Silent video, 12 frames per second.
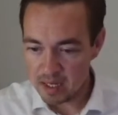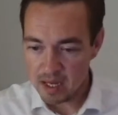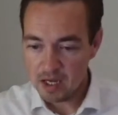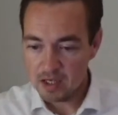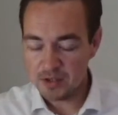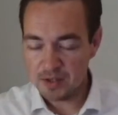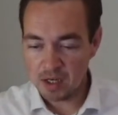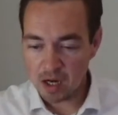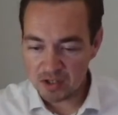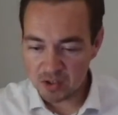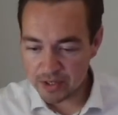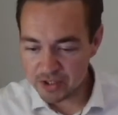So the
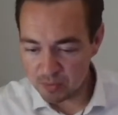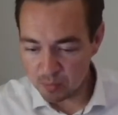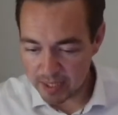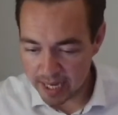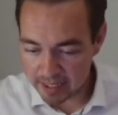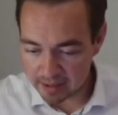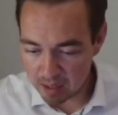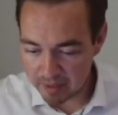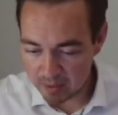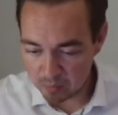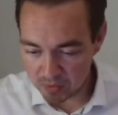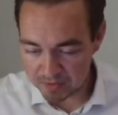last question we had come in
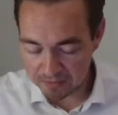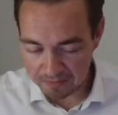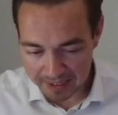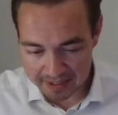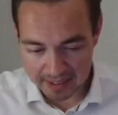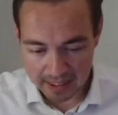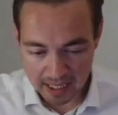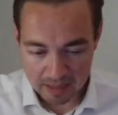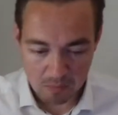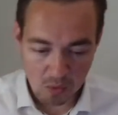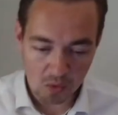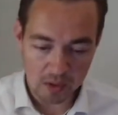was fixing a
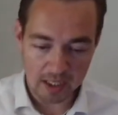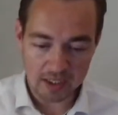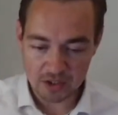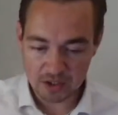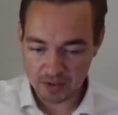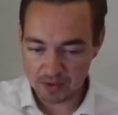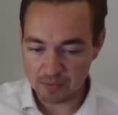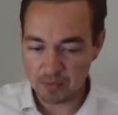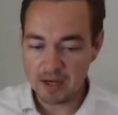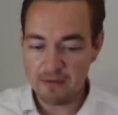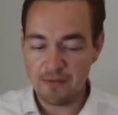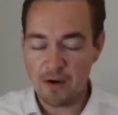mortgage, 3,
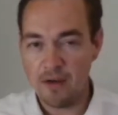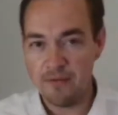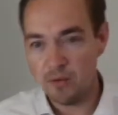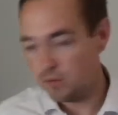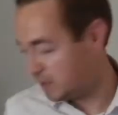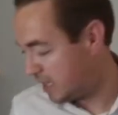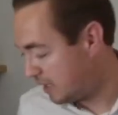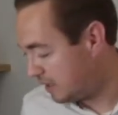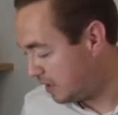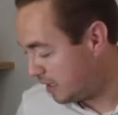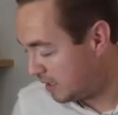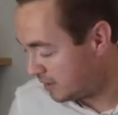5, or 10
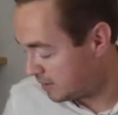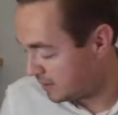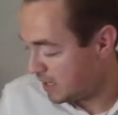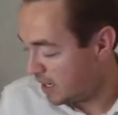years.